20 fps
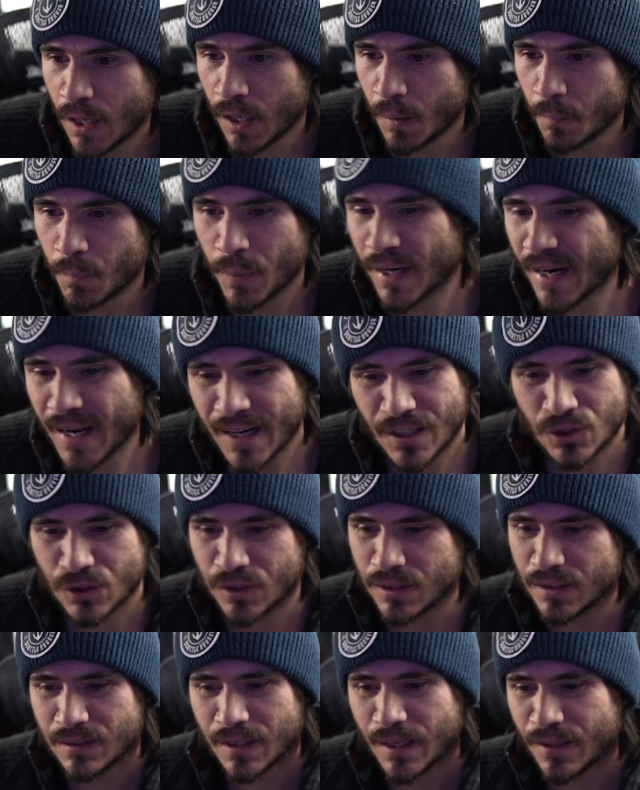but
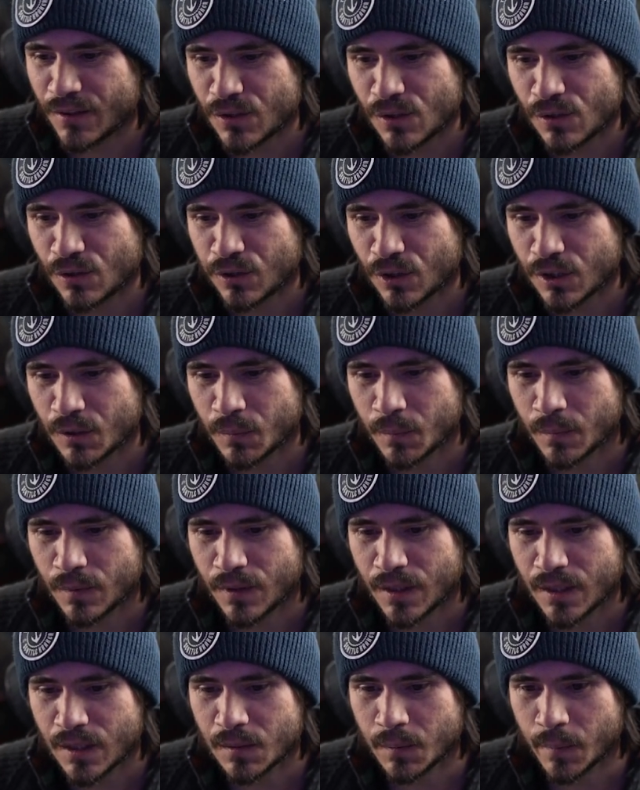actually now that you
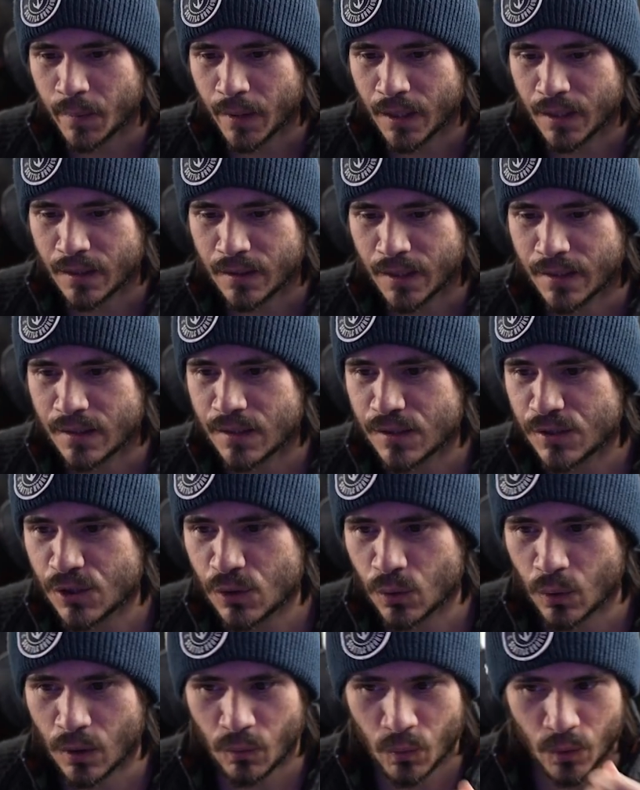think about it, like these two are